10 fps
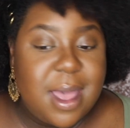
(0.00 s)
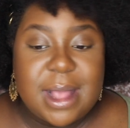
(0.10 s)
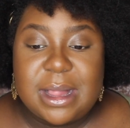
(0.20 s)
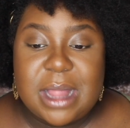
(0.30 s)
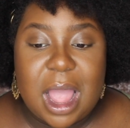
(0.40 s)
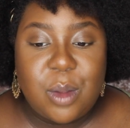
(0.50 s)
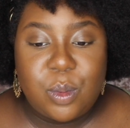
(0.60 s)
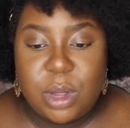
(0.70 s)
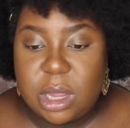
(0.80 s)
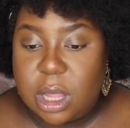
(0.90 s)
it's not
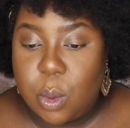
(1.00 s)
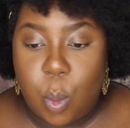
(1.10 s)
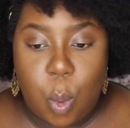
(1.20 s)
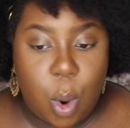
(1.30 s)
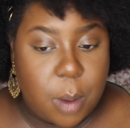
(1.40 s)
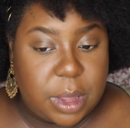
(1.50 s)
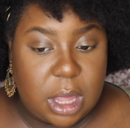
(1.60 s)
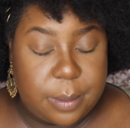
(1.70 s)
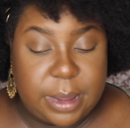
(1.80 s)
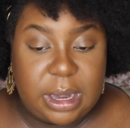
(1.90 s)
really warming
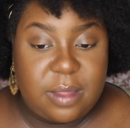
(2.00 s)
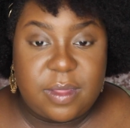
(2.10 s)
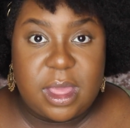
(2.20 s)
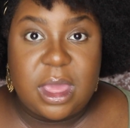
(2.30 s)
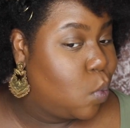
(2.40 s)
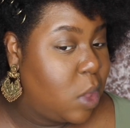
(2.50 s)
up anything.